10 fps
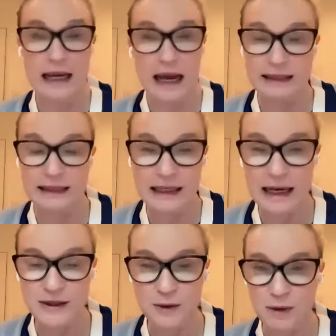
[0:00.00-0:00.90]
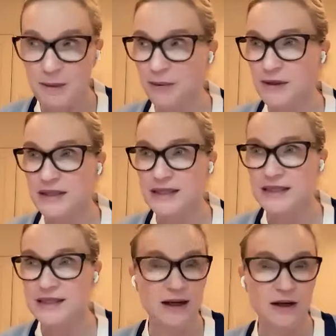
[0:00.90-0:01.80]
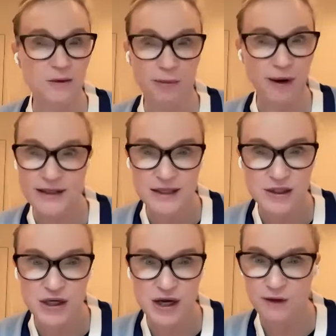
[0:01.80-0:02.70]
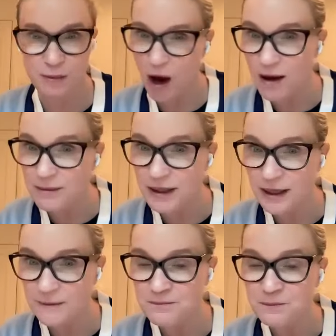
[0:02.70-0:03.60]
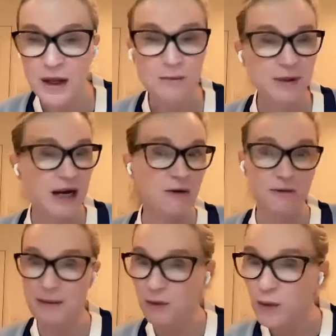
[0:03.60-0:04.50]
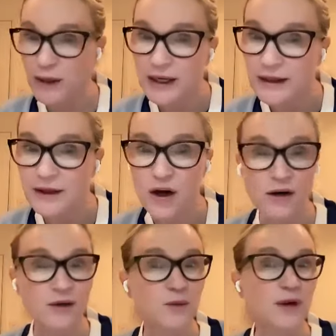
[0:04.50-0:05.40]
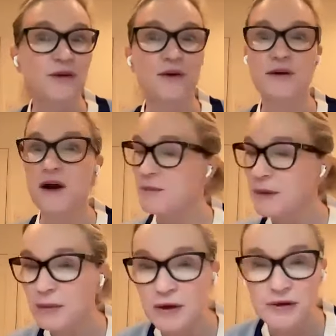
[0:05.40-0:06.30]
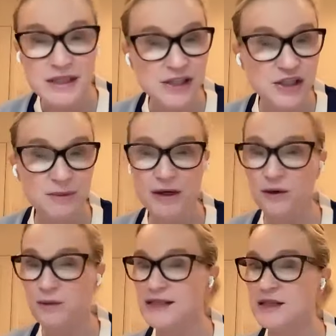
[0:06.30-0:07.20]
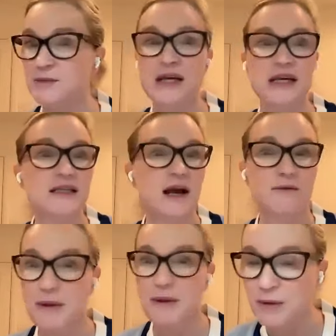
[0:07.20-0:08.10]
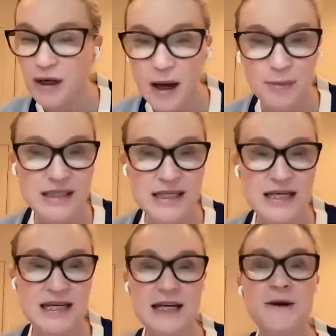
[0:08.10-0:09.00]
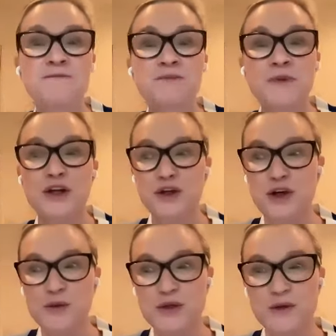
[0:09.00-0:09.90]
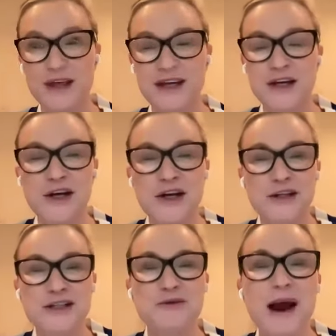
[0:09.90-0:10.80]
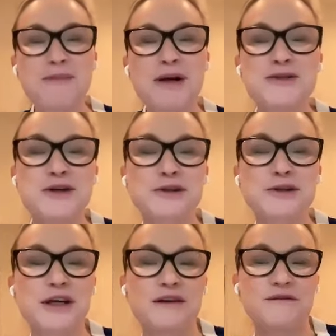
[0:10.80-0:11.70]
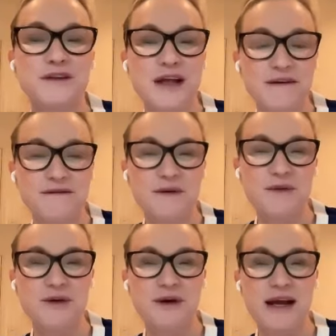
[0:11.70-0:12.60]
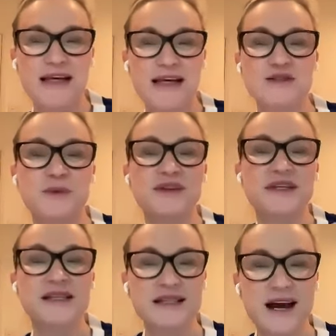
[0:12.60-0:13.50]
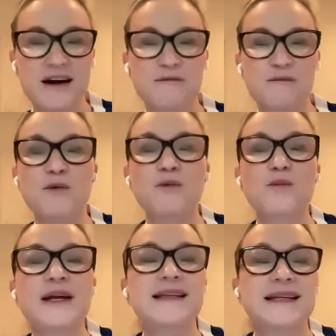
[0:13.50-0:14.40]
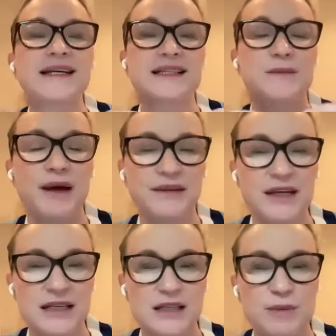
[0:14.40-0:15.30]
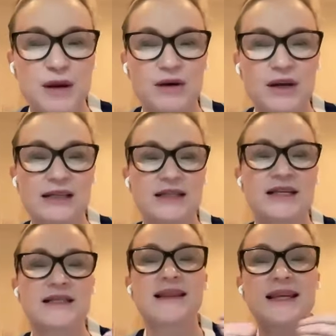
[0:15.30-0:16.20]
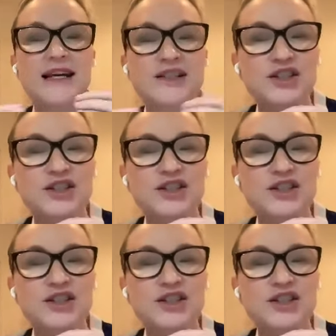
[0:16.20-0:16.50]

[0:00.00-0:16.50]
I think I don't remember a single present she ever bought me, but I remember working in the garden with her. I remember her teaching me her recipes. I remember a cup of tea, you know, so that these grandparents are looking for love from their grandkids with the stuff, but really it's about the experiences and the